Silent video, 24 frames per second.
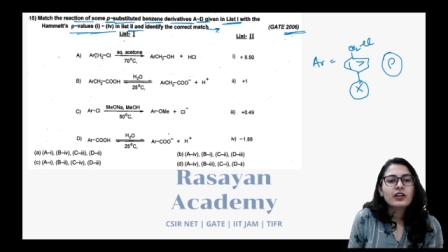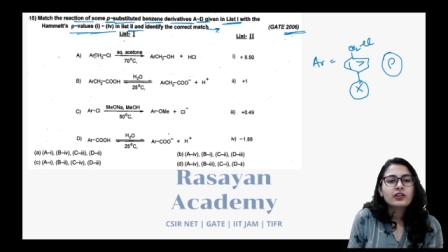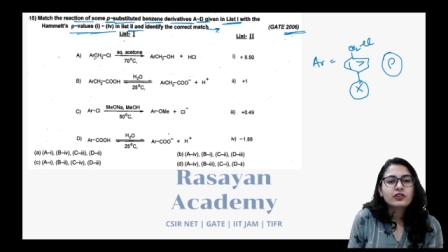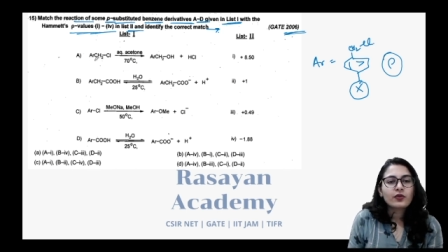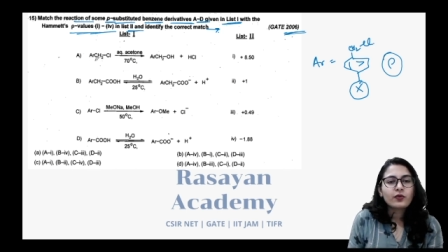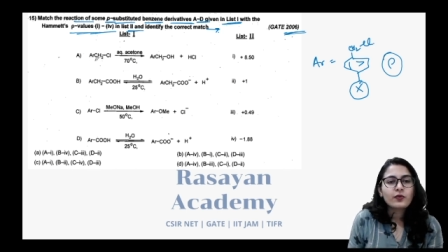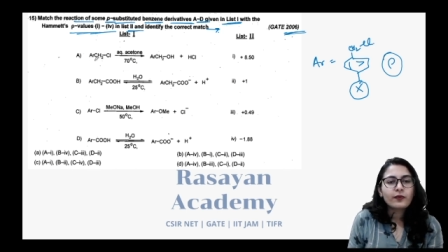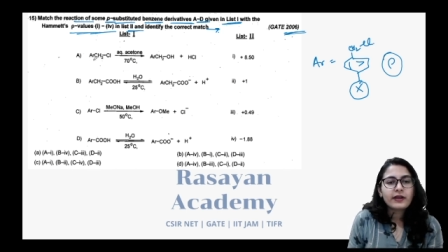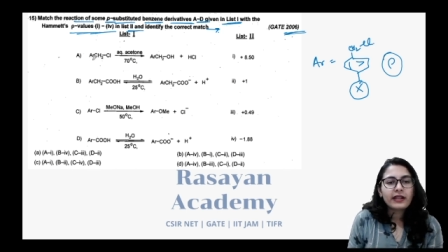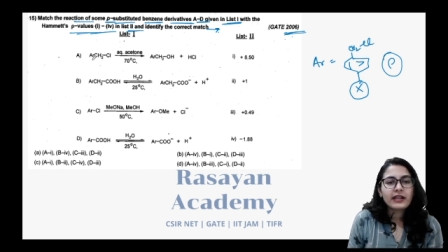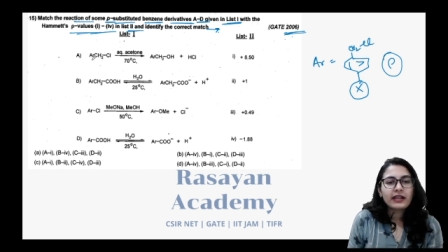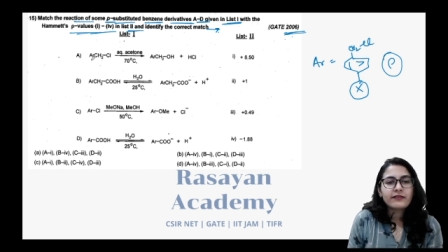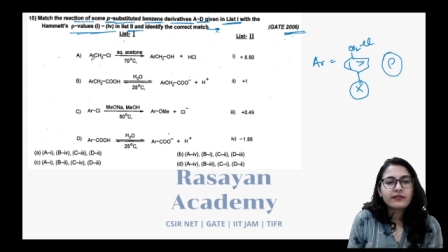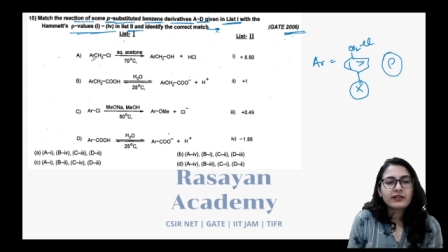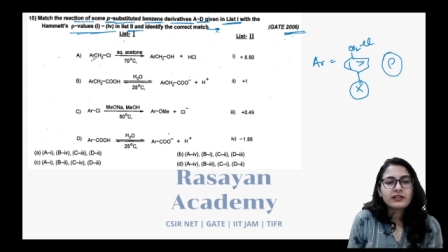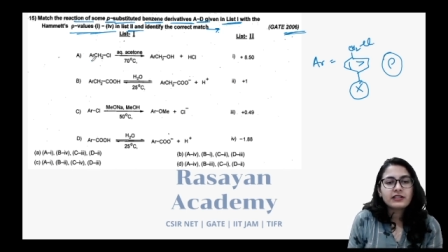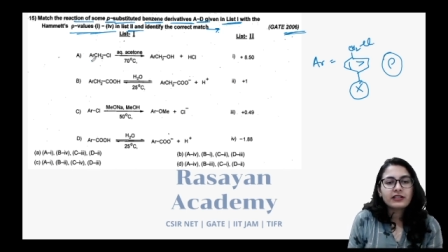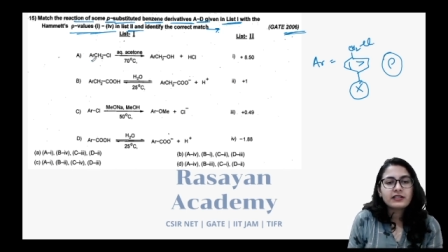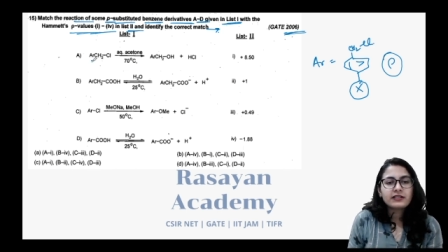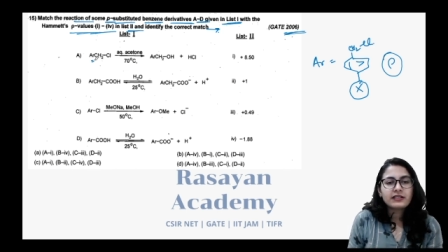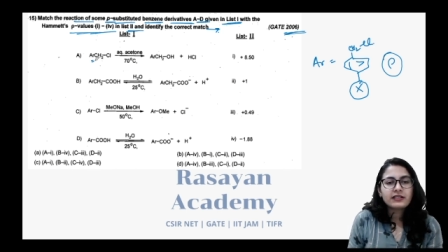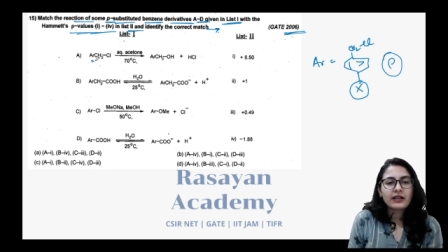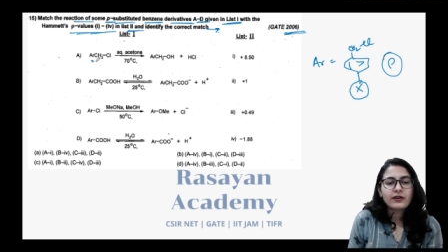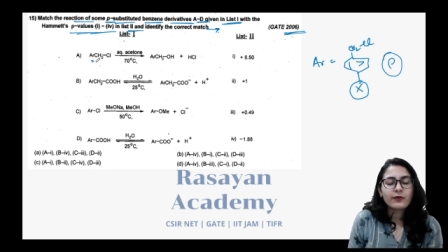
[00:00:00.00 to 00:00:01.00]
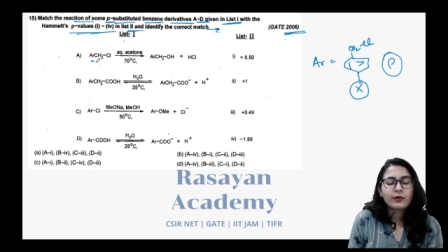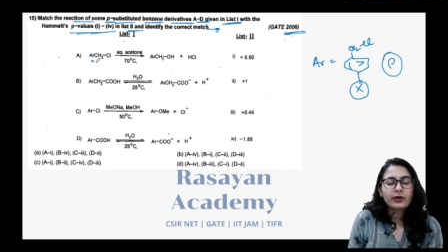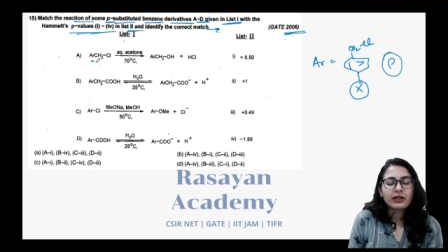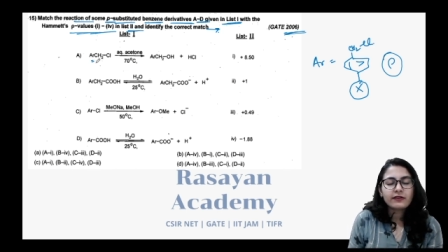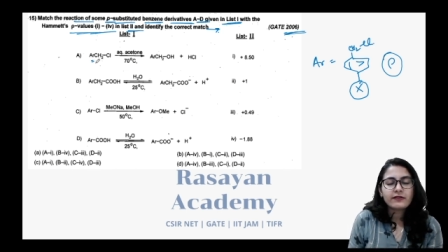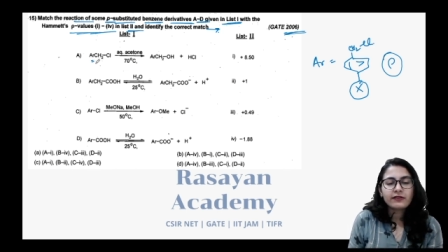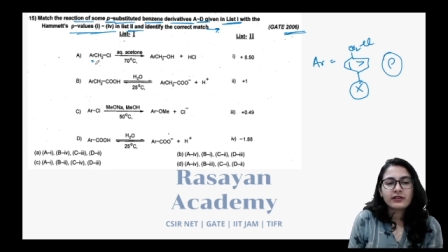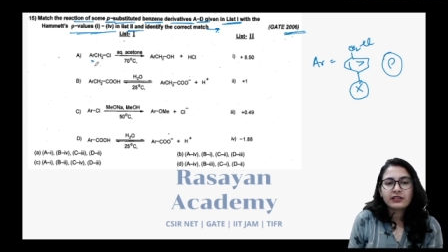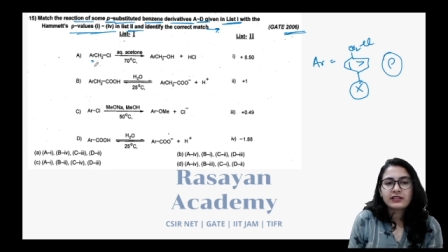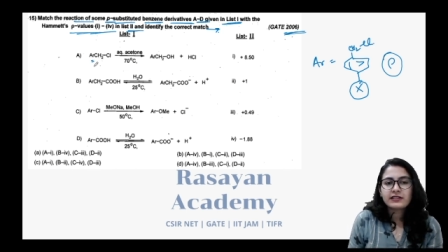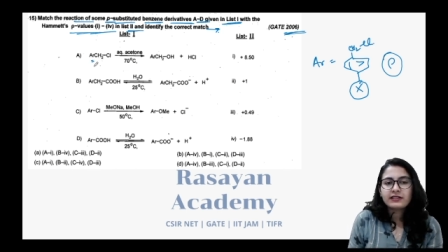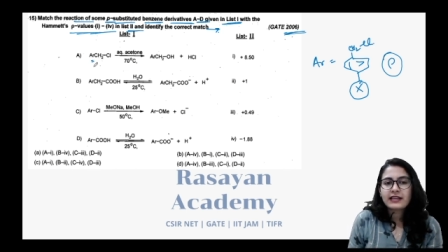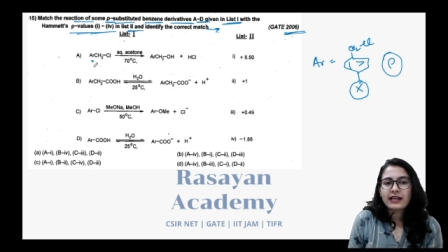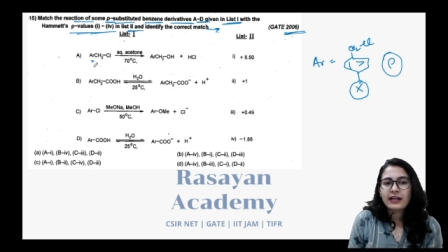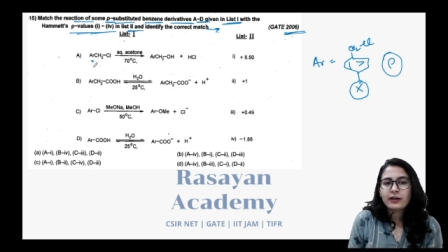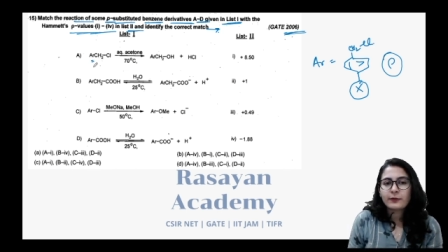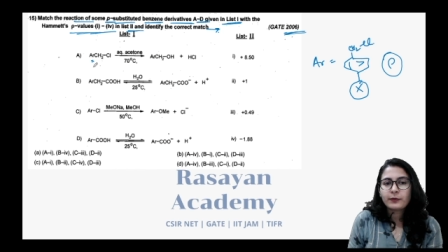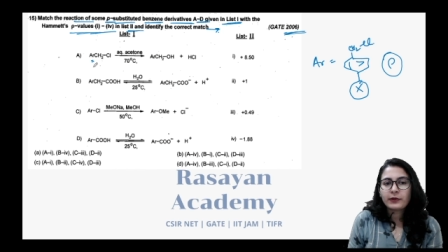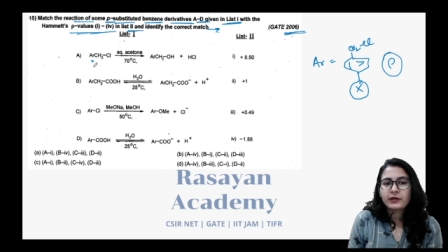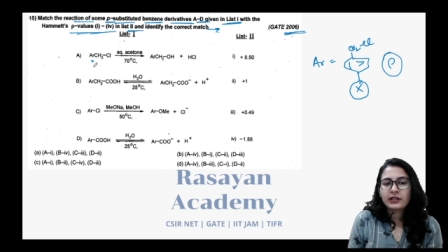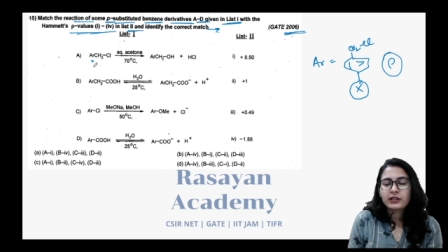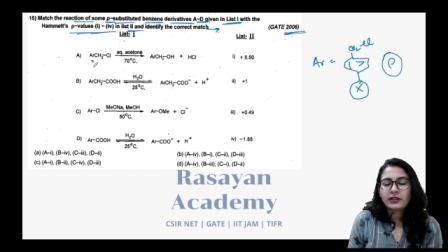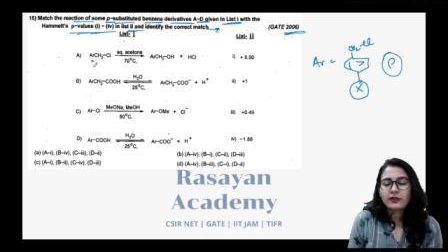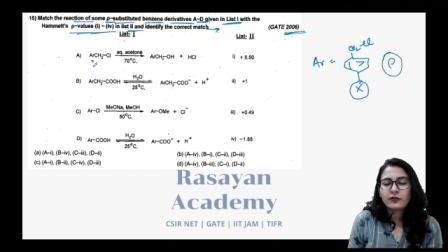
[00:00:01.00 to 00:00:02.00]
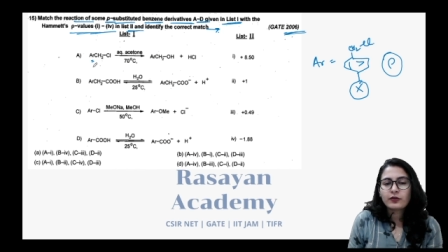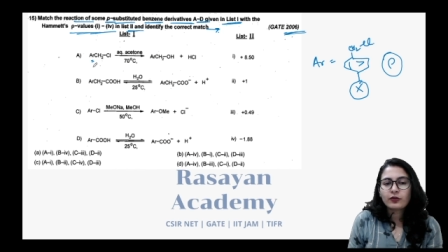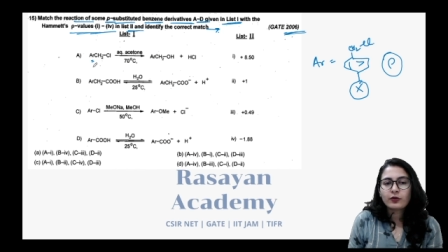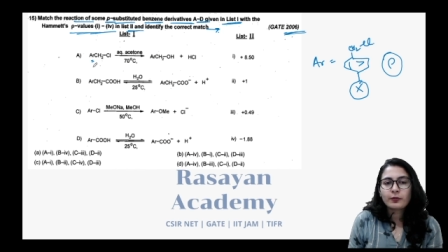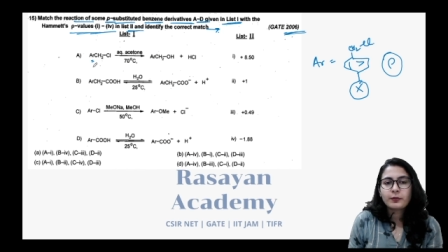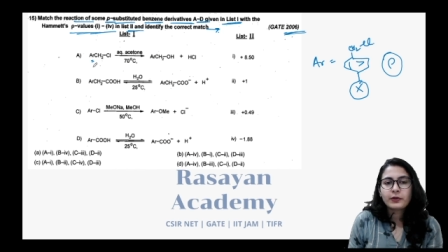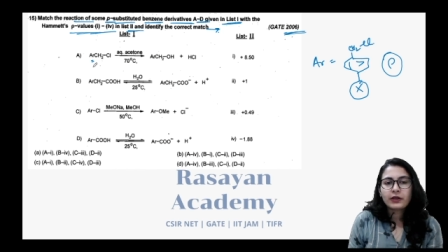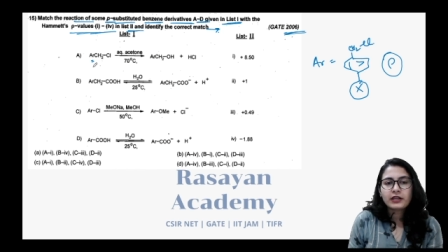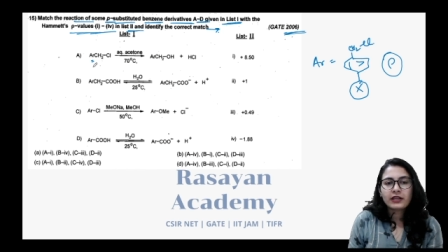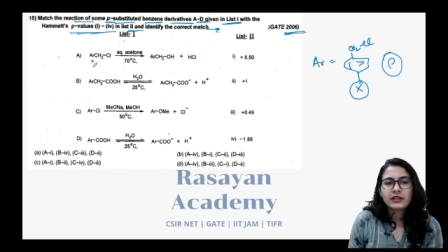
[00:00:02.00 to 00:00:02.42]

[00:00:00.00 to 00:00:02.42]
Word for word: So wherever this, uh, whatever this aromatic group